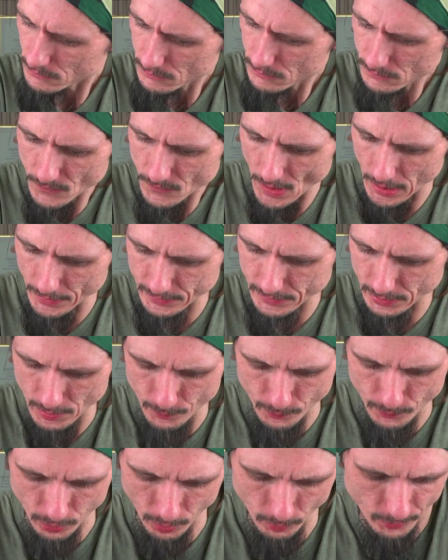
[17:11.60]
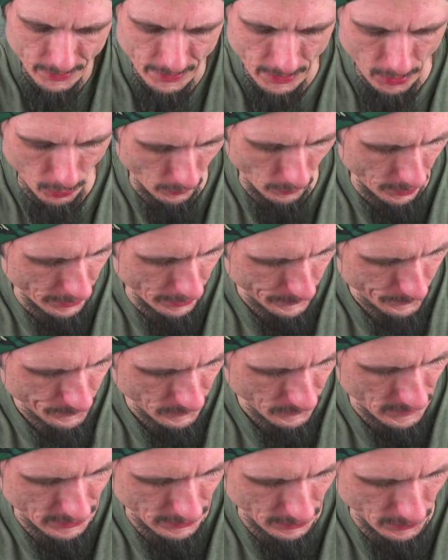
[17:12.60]
until I'm probably out of that.
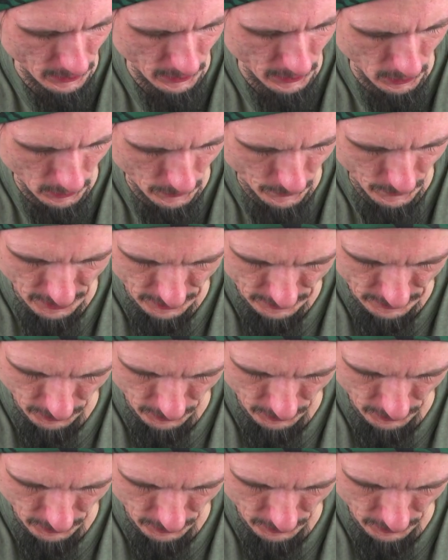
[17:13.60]
So it's all